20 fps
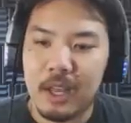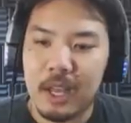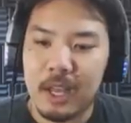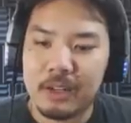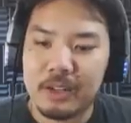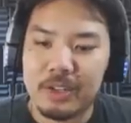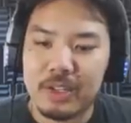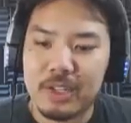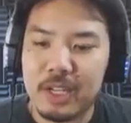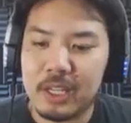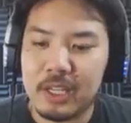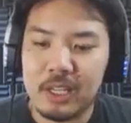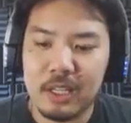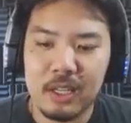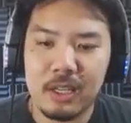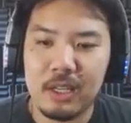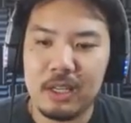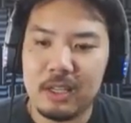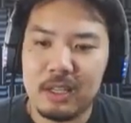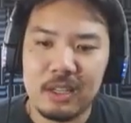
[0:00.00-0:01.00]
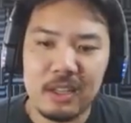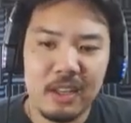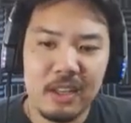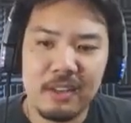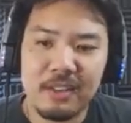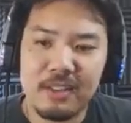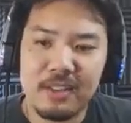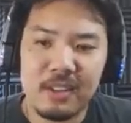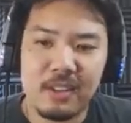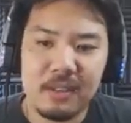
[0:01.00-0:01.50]
And Shiki
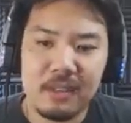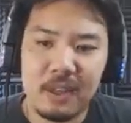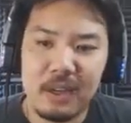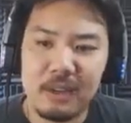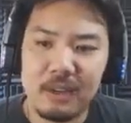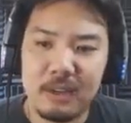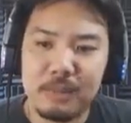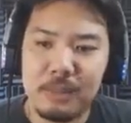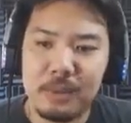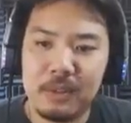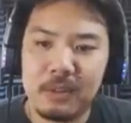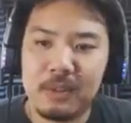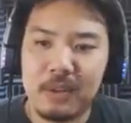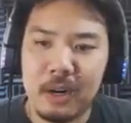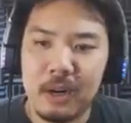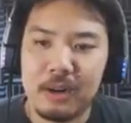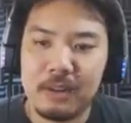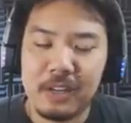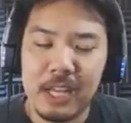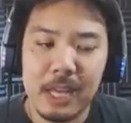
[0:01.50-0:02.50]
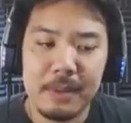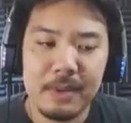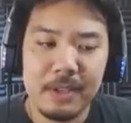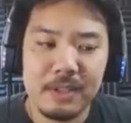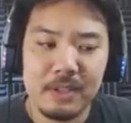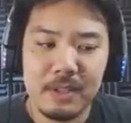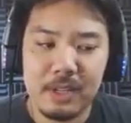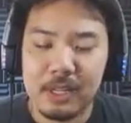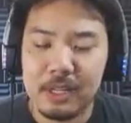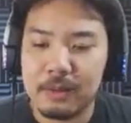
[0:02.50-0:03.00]
is just there to boost our
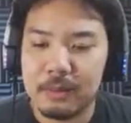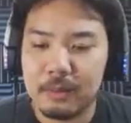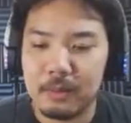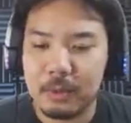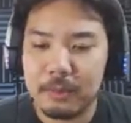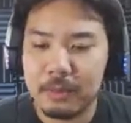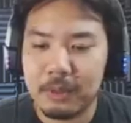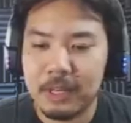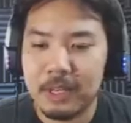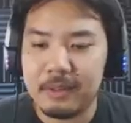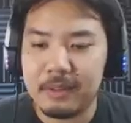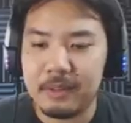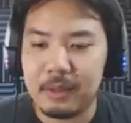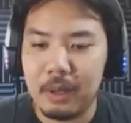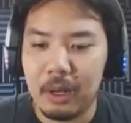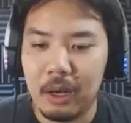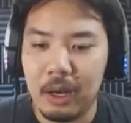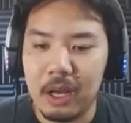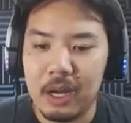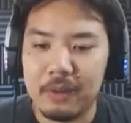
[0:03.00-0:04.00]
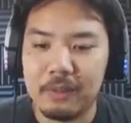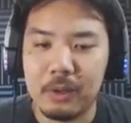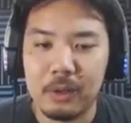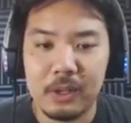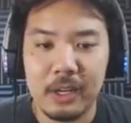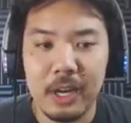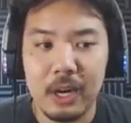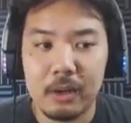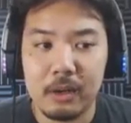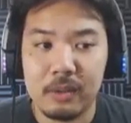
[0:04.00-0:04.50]
damage. You can replace a lot of your
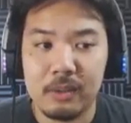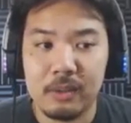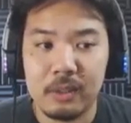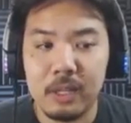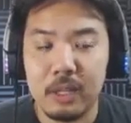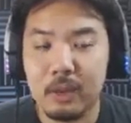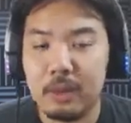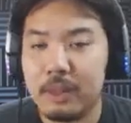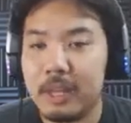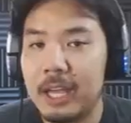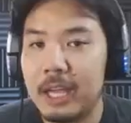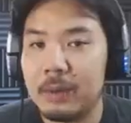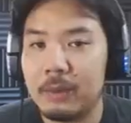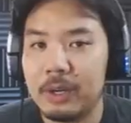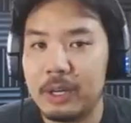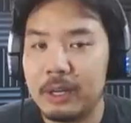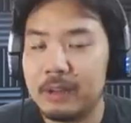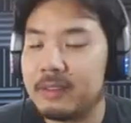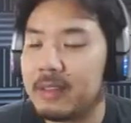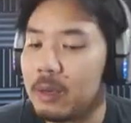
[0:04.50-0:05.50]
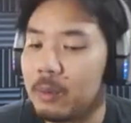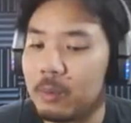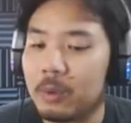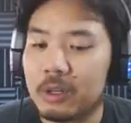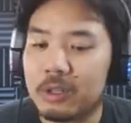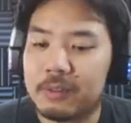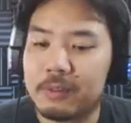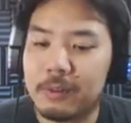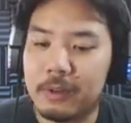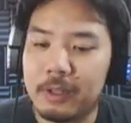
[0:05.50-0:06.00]
characters here with anyone else that
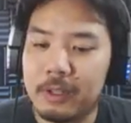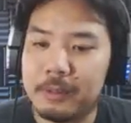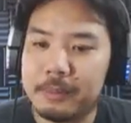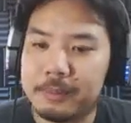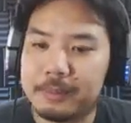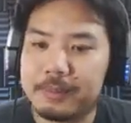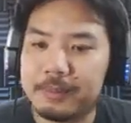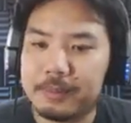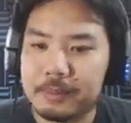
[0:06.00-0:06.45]
works for you,